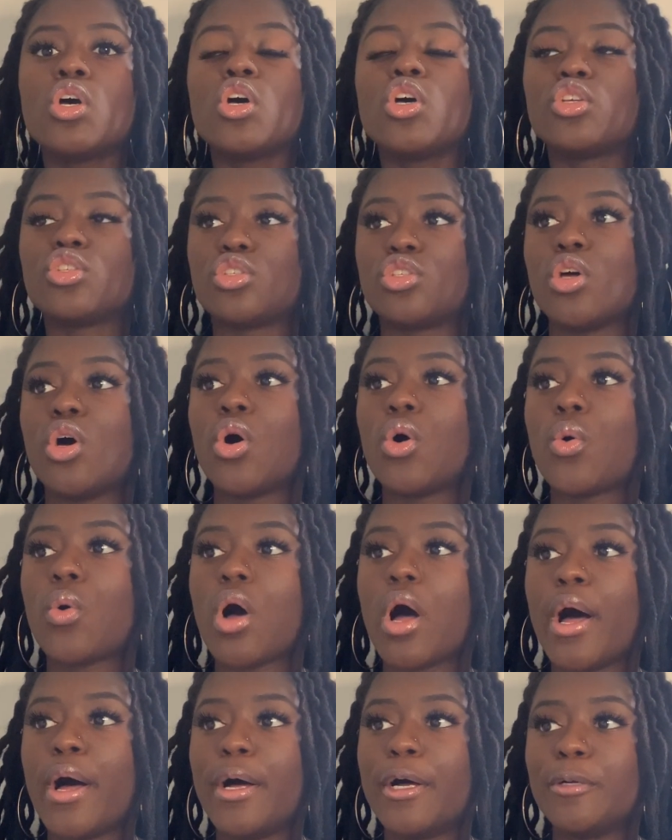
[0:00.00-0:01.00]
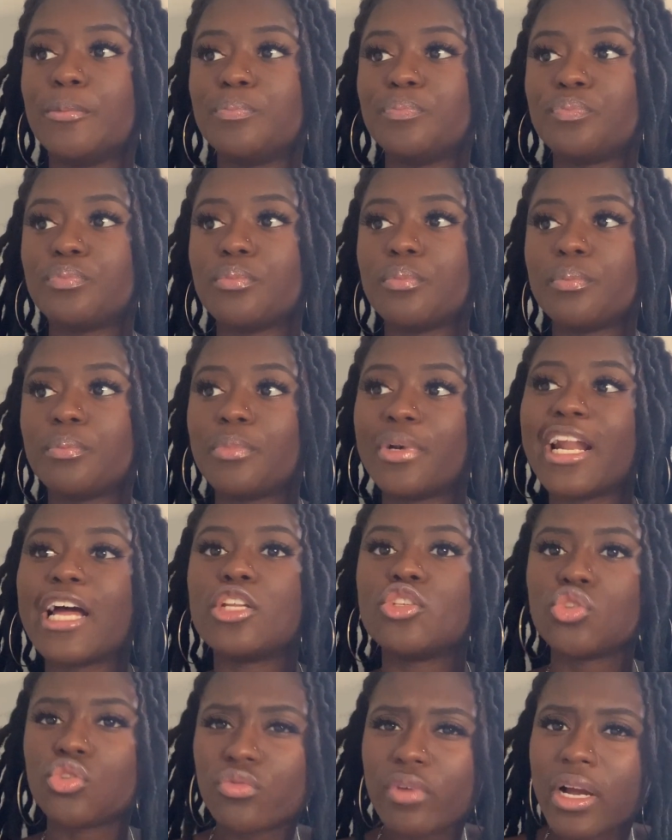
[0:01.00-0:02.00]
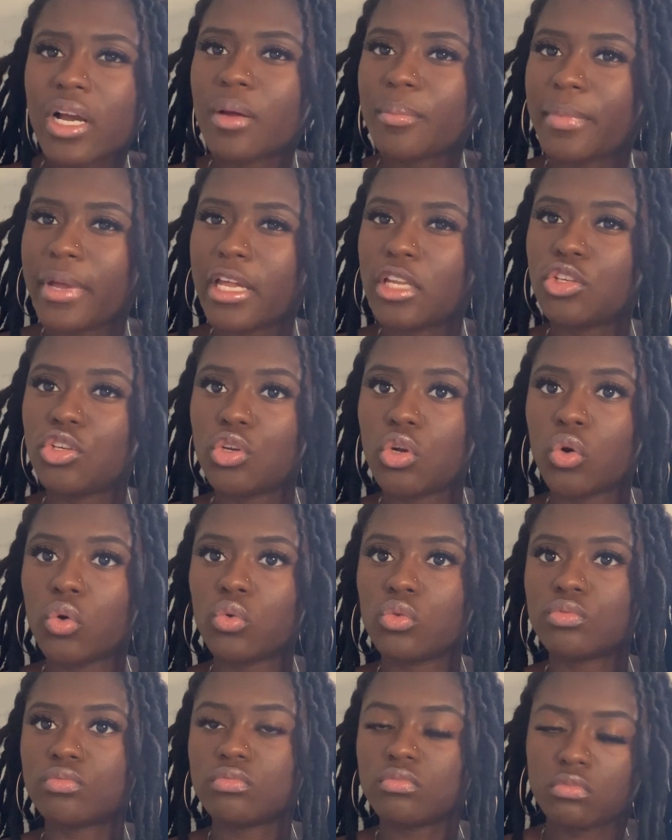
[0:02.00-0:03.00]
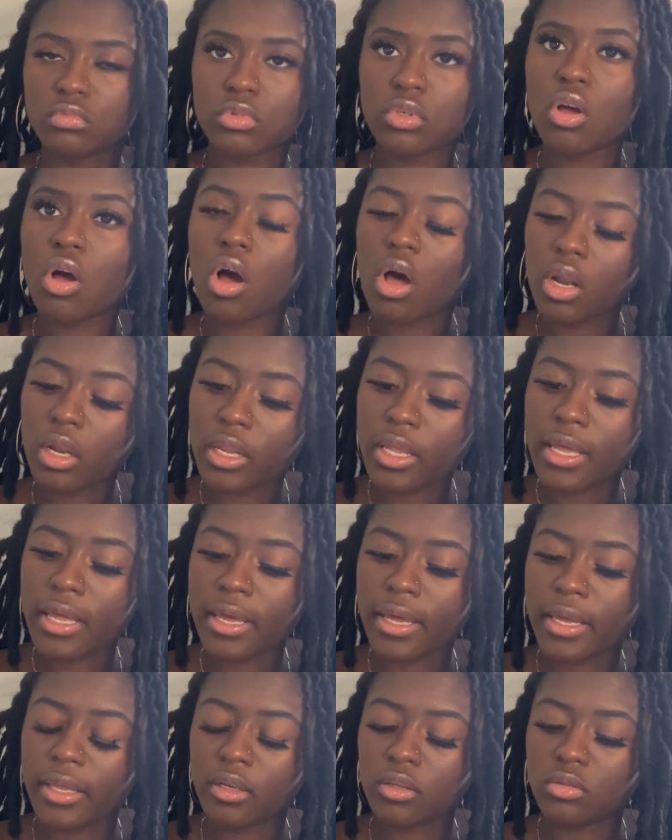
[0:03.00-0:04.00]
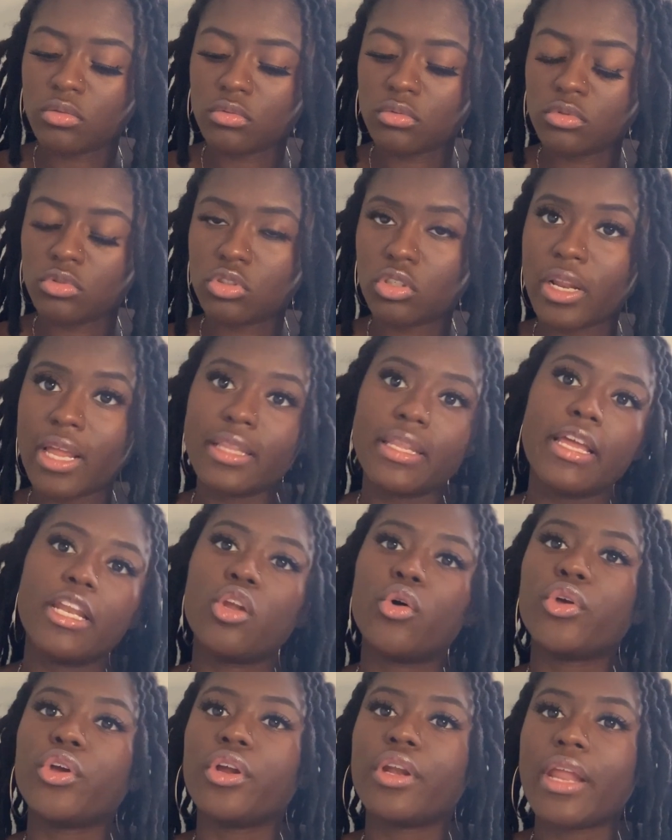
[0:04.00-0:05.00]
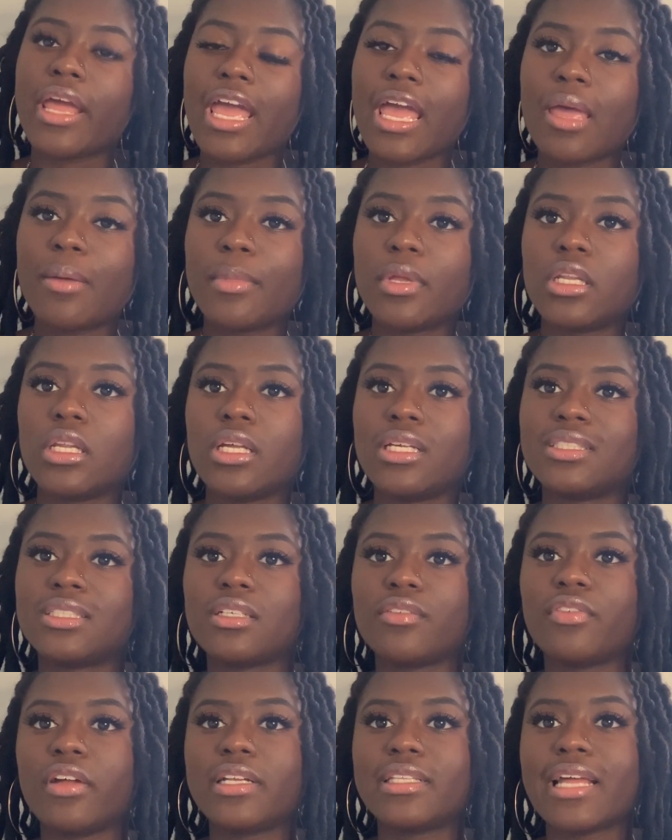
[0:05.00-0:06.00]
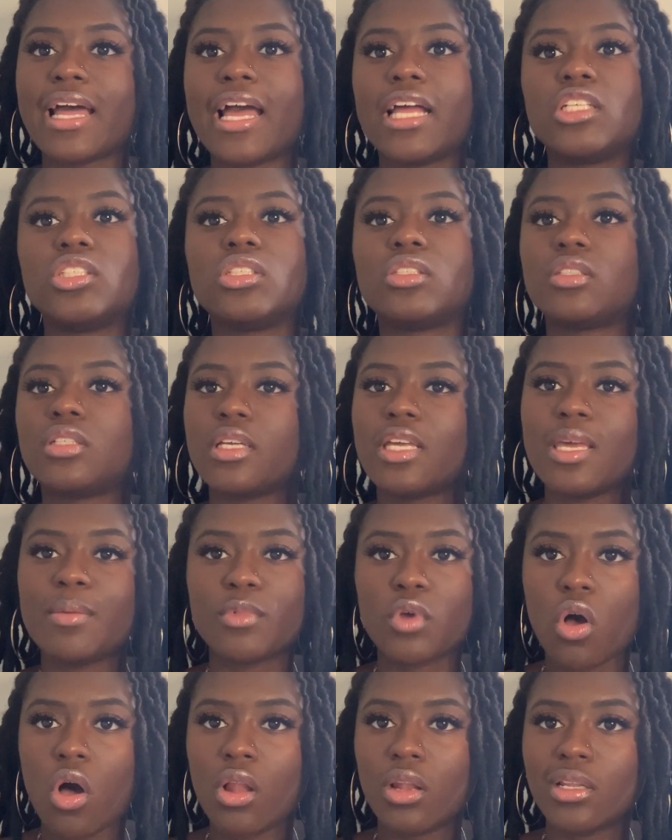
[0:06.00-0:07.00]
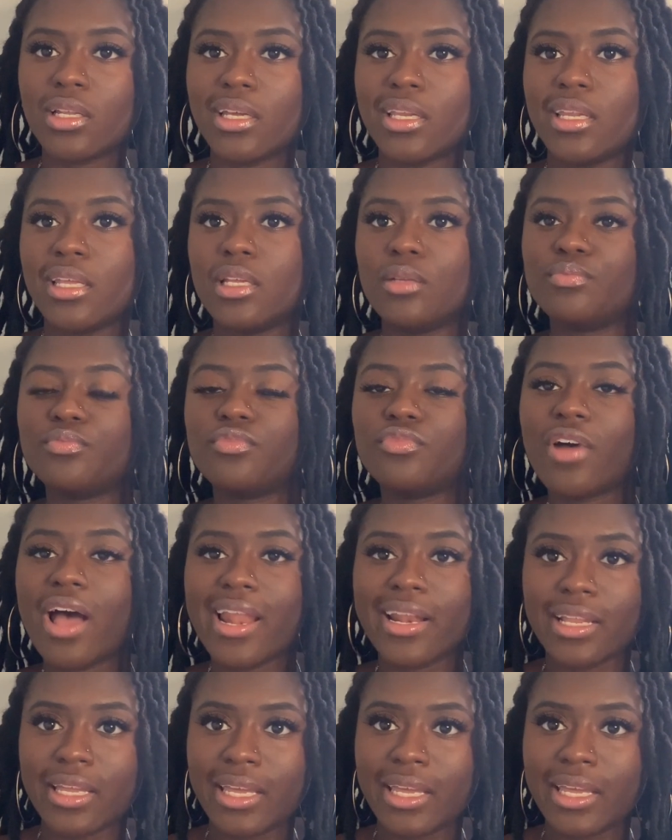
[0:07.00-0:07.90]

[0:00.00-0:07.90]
So but I do recommend, calling, and so that they know your name and stuff like that, just to keep calling and